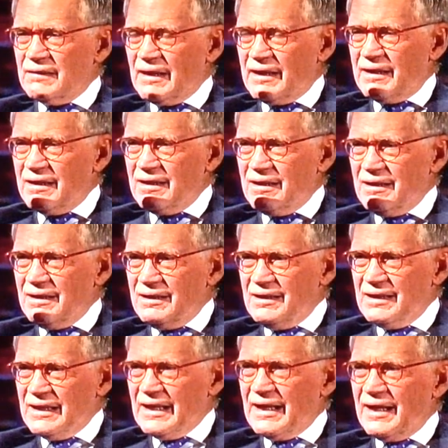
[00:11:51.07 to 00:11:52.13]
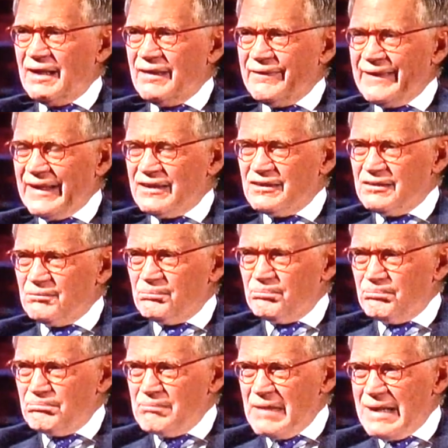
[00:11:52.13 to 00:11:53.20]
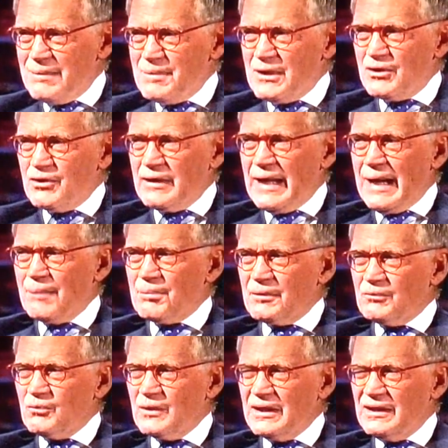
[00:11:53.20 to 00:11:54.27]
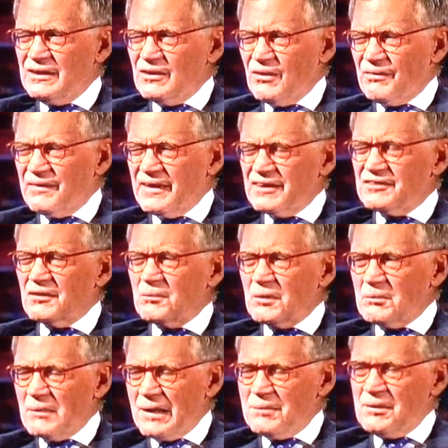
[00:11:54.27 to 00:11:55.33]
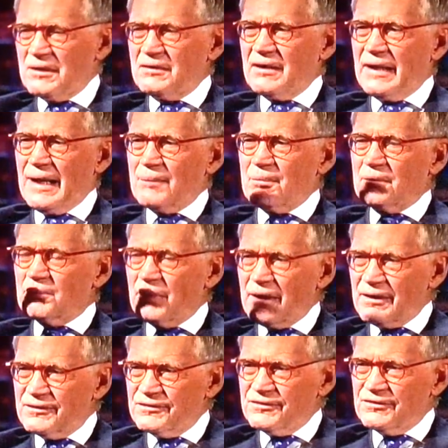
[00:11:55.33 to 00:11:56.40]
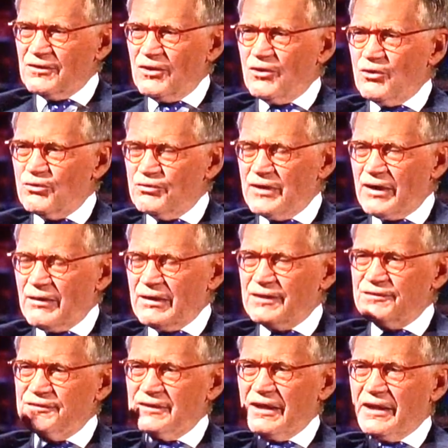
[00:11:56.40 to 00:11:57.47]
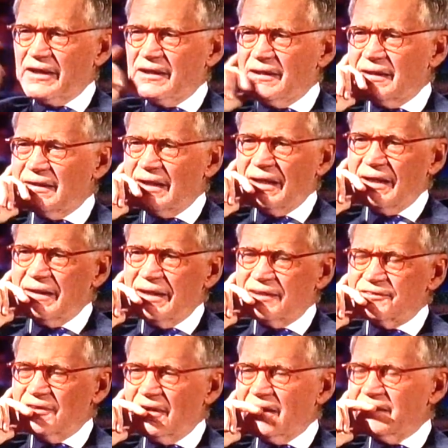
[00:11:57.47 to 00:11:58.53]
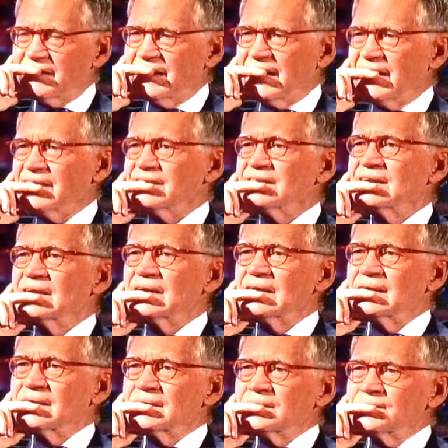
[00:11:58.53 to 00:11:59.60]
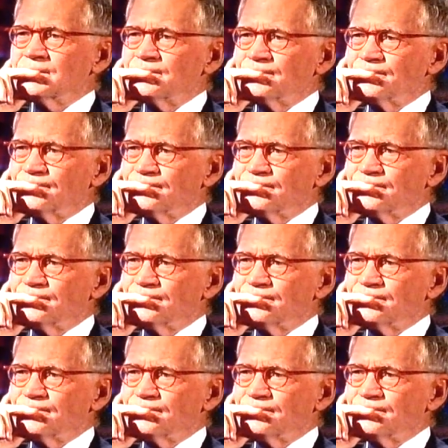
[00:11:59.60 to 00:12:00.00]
that yeah, that maybe could happen. We don't think so, but maybe it could happen. But it's so very silly, and that, and that's all it takes. You love